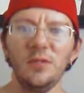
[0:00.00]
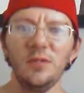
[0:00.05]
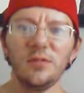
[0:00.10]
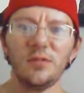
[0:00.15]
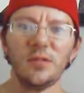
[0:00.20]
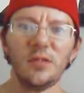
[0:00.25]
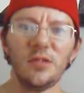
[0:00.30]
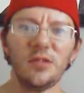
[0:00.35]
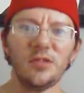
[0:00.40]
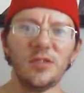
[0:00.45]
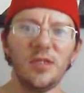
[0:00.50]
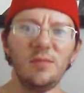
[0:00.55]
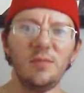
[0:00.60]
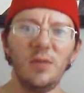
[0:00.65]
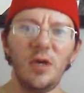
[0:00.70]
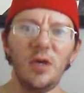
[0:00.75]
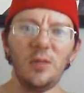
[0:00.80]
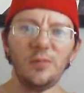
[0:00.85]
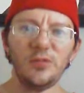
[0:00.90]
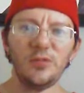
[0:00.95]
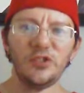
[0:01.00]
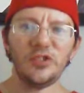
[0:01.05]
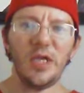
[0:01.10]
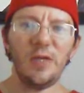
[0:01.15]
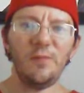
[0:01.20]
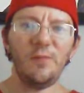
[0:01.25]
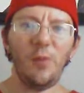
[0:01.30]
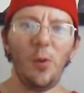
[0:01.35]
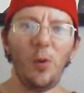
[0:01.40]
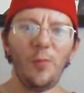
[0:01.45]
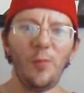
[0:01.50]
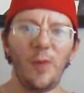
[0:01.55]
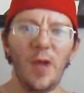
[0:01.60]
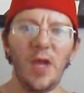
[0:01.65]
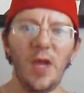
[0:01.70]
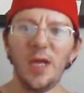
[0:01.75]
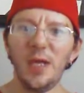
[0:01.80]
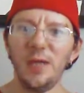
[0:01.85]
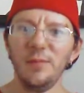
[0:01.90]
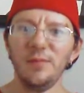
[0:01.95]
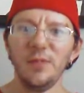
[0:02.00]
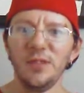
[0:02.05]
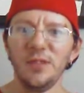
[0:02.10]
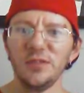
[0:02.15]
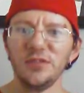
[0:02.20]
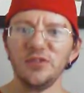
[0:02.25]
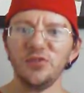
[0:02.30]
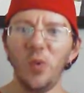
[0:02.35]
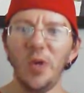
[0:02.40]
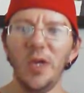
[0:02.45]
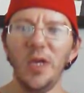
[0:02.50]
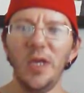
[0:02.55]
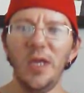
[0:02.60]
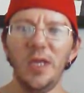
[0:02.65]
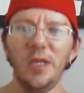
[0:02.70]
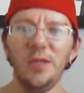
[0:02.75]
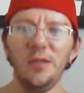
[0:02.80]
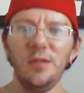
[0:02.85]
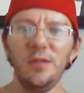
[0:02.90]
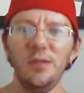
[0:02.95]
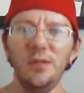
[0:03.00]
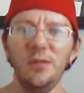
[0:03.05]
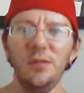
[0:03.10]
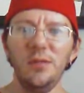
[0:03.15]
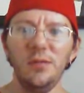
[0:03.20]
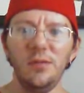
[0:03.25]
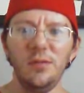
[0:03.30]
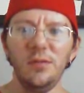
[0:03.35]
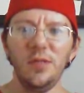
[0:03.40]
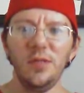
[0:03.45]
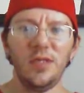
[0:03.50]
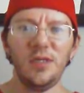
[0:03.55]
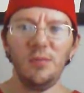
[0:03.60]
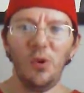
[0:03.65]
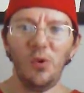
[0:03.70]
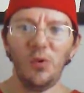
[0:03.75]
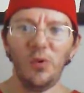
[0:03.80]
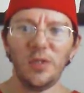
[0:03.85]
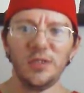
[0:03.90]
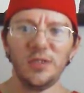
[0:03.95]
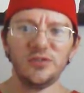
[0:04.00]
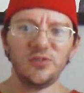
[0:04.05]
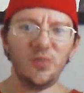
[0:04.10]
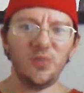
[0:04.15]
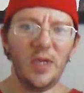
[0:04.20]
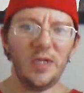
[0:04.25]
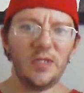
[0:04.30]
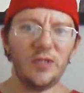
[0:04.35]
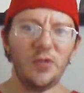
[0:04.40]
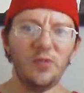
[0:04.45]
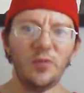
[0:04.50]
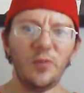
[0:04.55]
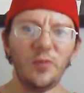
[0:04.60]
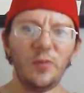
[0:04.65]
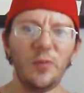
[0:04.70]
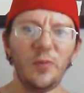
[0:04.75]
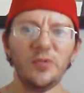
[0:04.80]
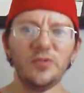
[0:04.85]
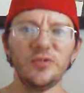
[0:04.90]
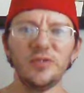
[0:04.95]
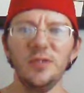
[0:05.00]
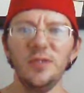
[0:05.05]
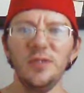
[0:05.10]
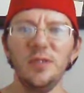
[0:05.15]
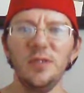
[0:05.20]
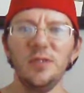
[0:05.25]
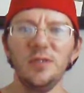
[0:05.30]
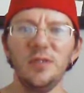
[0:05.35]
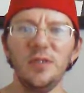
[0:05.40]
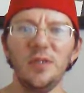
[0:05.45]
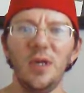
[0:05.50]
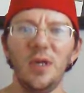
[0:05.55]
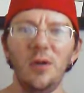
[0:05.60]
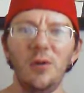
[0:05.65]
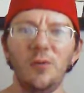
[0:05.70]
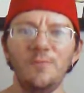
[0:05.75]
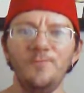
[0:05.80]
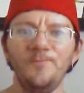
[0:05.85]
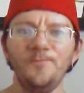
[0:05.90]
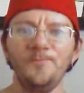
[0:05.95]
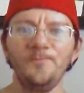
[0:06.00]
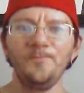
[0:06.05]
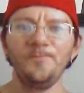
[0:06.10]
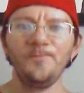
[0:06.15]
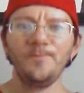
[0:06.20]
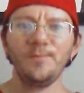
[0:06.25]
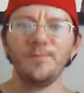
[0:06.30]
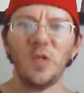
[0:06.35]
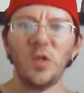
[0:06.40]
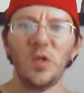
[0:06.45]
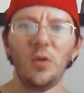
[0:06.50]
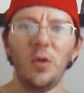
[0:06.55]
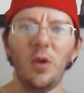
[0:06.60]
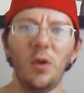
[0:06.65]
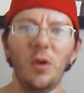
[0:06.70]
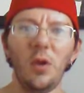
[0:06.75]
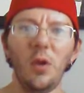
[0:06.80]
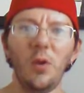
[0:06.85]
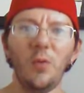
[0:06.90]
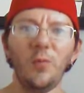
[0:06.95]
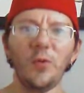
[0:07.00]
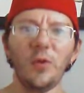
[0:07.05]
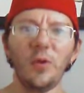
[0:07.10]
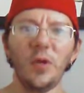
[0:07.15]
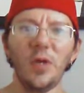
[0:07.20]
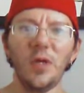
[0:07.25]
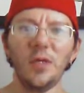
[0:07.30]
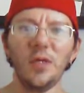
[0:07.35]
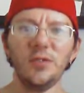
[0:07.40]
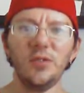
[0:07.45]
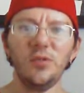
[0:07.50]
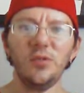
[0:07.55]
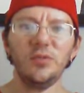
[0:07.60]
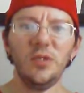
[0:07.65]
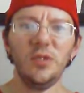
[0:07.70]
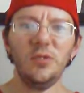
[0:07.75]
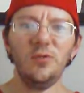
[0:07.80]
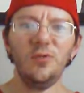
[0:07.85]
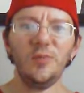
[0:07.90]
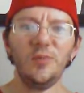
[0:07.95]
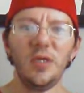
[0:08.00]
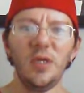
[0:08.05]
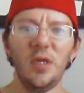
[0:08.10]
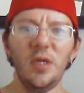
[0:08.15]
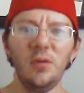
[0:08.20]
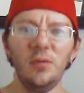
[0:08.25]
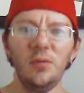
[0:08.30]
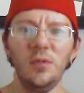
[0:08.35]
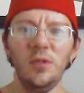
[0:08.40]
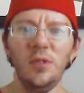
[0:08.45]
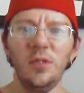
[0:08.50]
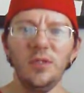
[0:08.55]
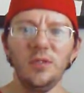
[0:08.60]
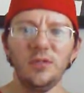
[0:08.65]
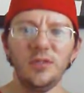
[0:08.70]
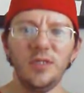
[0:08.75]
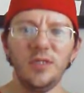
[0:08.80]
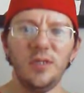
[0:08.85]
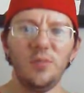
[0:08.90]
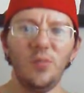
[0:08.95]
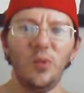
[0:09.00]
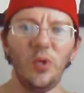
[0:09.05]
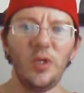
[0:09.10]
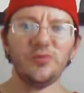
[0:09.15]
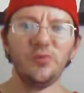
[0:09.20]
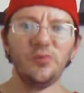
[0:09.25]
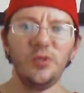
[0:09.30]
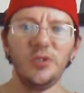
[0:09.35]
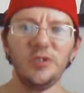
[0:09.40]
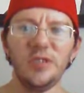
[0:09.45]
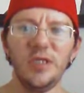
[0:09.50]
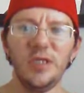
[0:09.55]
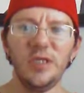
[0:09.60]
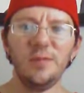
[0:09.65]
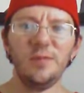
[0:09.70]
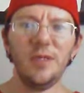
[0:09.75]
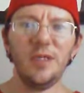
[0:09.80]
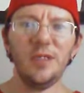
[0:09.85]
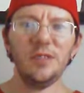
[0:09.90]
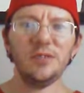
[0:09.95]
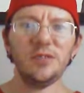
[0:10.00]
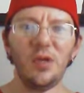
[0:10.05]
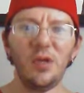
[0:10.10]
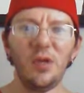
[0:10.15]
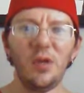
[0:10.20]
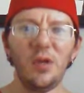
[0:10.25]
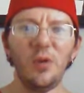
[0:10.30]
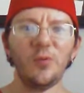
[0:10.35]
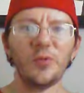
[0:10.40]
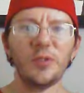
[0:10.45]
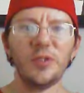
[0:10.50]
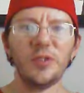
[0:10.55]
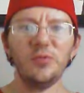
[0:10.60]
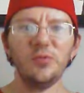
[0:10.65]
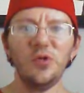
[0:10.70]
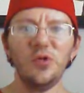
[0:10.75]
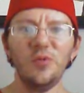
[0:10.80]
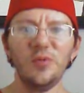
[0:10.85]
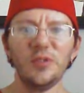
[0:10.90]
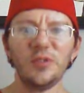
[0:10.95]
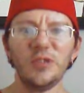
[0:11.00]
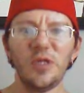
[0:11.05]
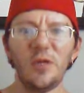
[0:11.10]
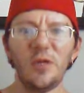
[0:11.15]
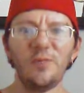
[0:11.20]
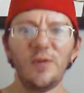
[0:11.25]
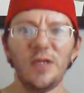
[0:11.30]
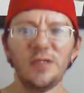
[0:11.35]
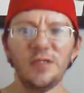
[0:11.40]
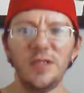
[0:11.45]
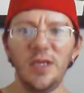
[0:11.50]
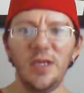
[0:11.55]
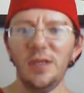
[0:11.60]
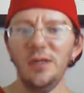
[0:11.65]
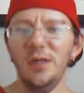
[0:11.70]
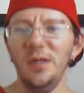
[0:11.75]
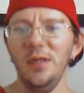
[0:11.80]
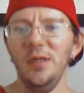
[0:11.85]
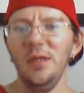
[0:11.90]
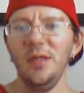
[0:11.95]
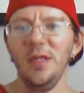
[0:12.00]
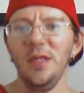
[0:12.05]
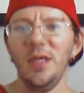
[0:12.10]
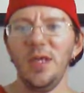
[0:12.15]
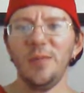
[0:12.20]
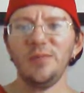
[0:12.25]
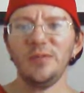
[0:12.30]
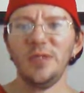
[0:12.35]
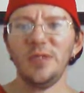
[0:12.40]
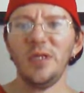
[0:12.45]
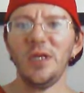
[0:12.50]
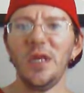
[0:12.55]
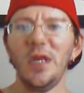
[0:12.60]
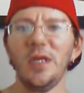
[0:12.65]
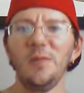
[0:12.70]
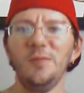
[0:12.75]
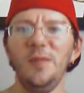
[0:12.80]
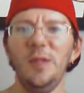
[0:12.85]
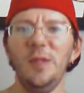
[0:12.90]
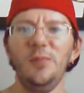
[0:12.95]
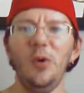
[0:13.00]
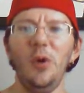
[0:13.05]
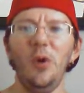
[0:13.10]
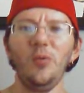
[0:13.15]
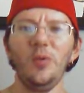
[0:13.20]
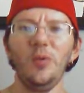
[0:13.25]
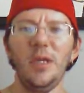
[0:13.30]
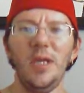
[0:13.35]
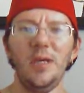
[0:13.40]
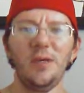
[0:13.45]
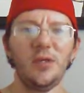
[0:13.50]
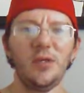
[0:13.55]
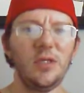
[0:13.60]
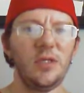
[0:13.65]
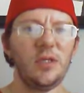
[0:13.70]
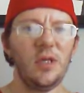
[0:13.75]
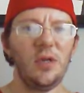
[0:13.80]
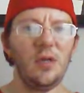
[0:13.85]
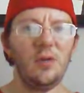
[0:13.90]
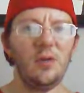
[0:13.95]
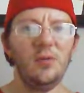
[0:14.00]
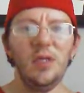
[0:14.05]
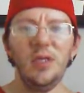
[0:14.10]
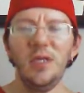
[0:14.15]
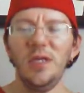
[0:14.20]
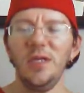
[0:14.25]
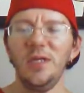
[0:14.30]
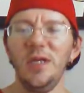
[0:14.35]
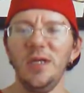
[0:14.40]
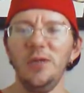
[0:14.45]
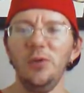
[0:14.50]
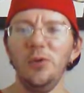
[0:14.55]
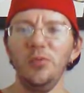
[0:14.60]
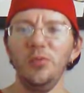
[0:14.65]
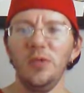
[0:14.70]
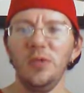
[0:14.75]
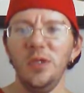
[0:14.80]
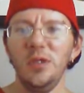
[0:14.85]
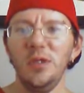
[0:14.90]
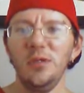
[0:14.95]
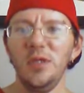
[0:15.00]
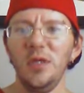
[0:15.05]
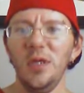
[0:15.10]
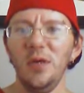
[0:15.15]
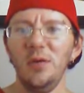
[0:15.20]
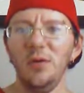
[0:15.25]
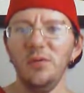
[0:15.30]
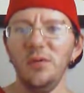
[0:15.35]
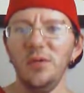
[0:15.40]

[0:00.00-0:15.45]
Look them up, Shay 4-5, Sway in the Morning, Sway Universe, they're all over YouTube, Tim Westwood TV's all over YouTube and stuff like that. And I've seen a lot of people going down there, and they do, they're